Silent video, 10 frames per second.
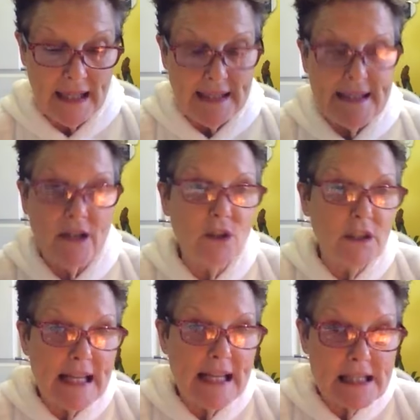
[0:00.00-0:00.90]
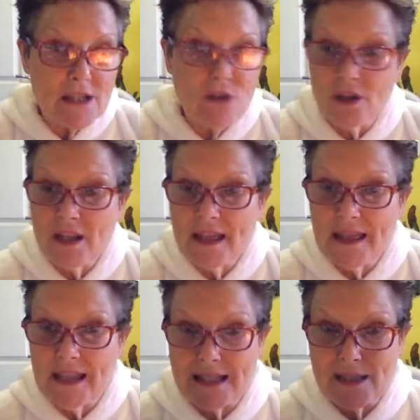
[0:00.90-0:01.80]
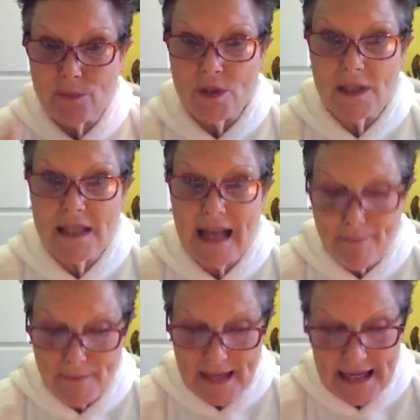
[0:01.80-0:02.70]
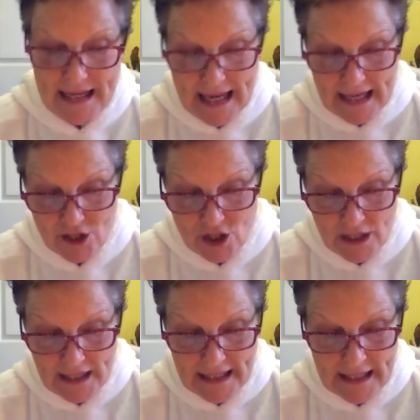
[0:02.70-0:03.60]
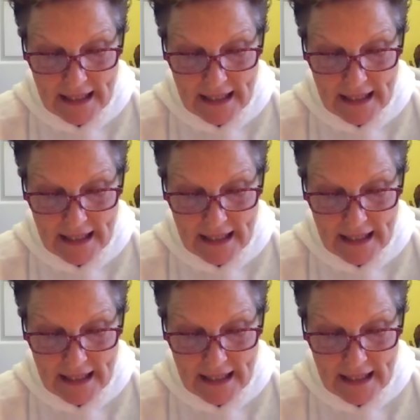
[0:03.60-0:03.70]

Now let's look at this. What does that mean actually?